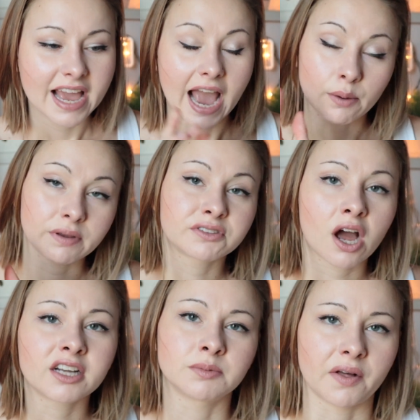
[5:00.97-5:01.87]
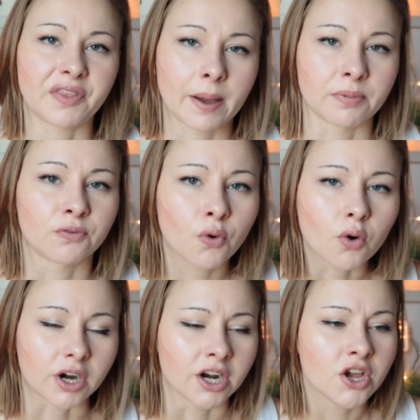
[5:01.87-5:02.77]
And we've talked about that
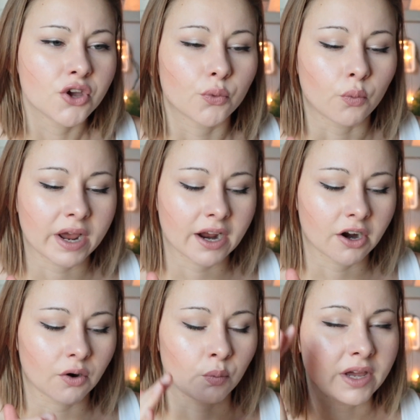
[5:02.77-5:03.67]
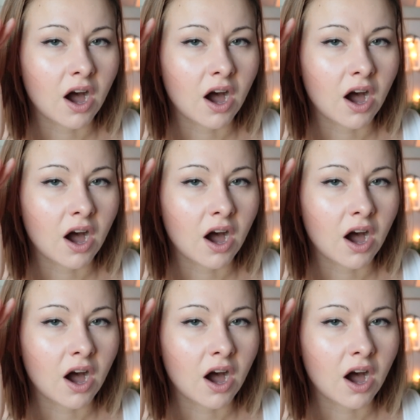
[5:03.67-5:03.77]
before, where we